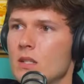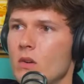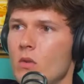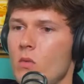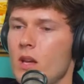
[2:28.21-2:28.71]
is
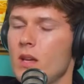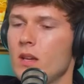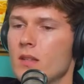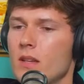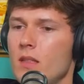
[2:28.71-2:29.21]
there a way,
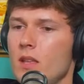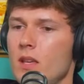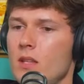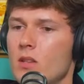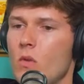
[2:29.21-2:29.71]
because I
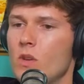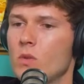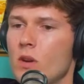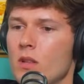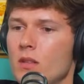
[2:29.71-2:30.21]
think he's
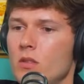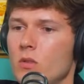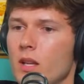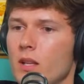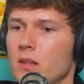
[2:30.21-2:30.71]
always wanted to
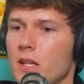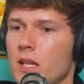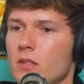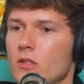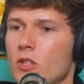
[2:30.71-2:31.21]
do like a
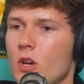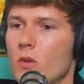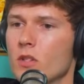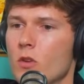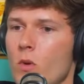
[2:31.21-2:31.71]
late
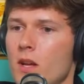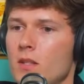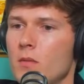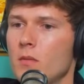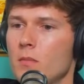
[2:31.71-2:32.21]
show, is there a way
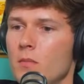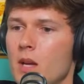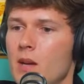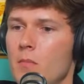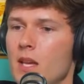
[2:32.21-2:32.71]
to
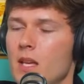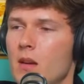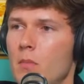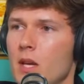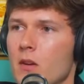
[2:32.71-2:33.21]
kind of make
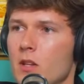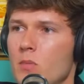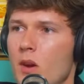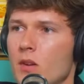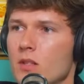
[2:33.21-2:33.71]
it a bigger
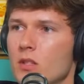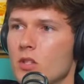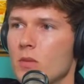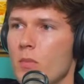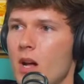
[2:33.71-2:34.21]
experience than
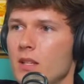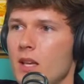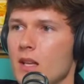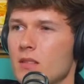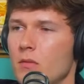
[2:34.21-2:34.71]
just a
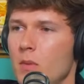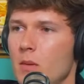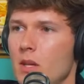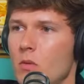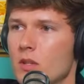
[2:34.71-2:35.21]
podcast? If
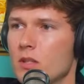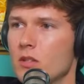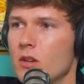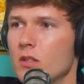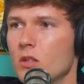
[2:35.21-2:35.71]
maybe he wants to turn it